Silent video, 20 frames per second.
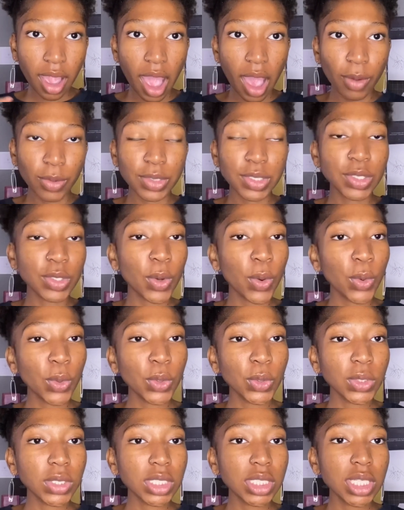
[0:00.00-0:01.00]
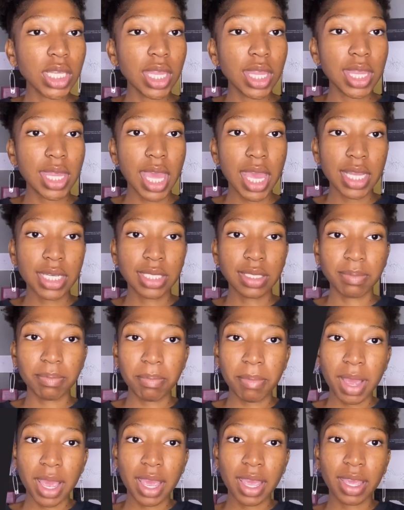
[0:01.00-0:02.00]
I was told that
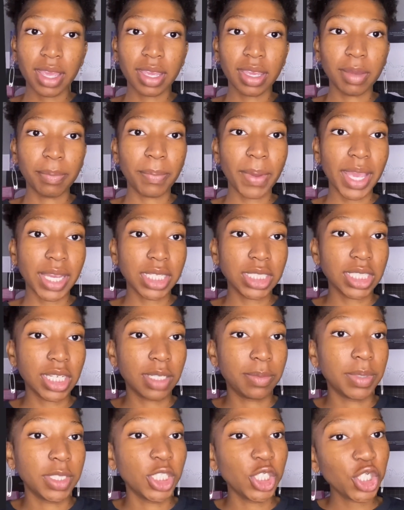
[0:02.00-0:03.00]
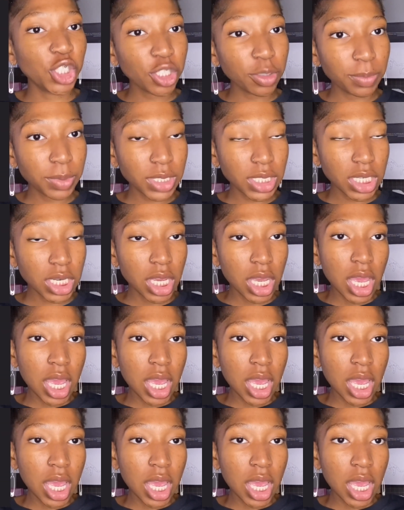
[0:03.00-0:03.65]
my package had been shipped.